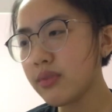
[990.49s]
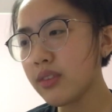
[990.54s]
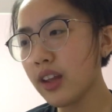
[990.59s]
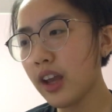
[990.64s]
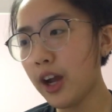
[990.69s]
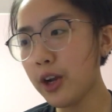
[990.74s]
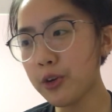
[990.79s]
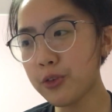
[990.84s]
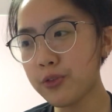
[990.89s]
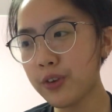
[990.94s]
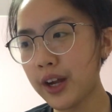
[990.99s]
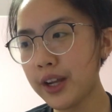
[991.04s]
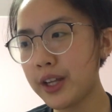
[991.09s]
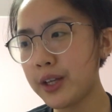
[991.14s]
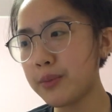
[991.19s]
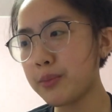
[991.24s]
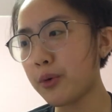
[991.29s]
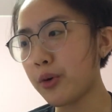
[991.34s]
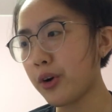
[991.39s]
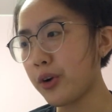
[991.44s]
I don't find
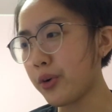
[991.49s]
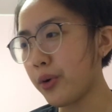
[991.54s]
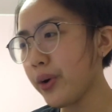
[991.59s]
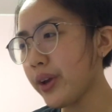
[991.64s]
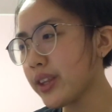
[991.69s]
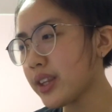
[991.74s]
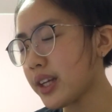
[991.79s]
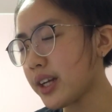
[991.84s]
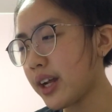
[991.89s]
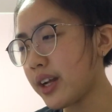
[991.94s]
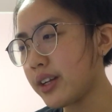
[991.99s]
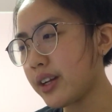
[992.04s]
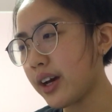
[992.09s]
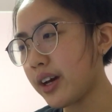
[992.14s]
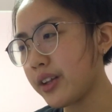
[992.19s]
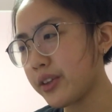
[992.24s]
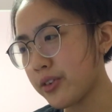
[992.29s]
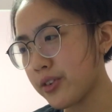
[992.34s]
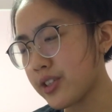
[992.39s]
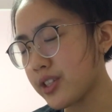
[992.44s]
him more annoying than
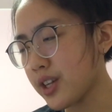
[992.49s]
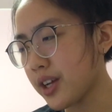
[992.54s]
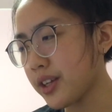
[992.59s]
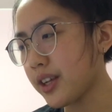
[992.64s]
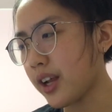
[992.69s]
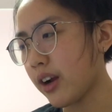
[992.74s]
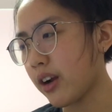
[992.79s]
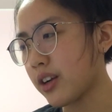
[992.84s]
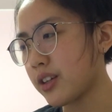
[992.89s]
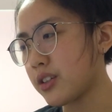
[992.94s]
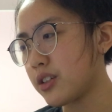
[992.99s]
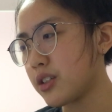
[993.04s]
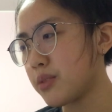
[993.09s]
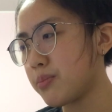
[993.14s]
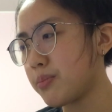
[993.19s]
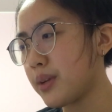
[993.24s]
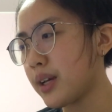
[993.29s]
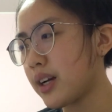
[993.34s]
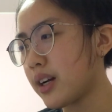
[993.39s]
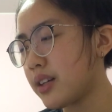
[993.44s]
other stun characters
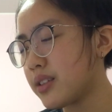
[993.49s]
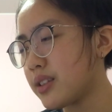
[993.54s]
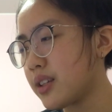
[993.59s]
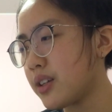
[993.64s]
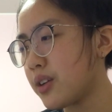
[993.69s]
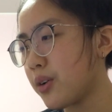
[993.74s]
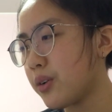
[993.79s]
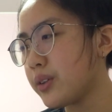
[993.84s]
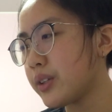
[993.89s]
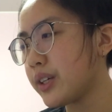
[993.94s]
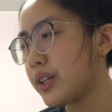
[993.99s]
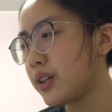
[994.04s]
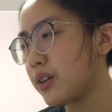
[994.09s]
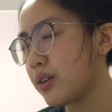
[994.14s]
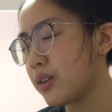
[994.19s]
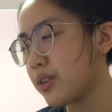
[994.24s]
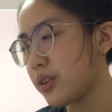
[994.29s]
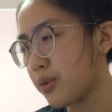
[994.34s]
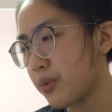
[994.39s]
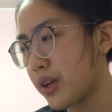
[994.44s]
because it only
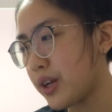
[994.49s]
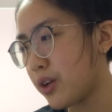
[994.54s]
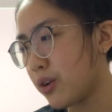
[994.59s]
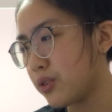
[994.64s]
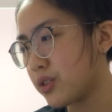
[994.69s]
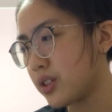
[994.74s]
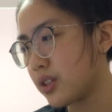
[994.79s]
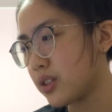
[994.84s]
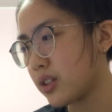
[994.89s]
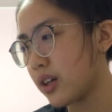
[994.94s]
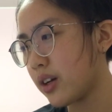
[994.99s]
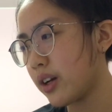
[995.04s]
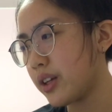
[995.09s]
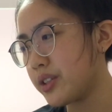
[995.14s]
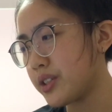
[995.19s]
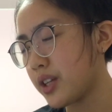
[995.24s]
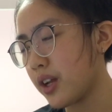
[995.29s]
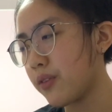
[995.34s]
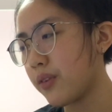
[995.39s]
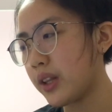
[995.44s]
3 uses
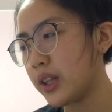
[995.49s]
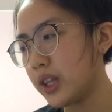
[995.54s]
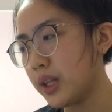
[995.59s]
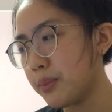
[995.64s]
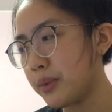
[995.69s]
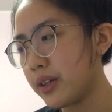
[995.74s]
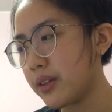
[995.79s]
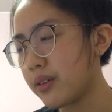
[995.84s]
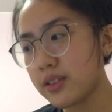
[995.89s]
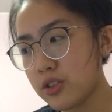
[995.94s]
instead of unlimited.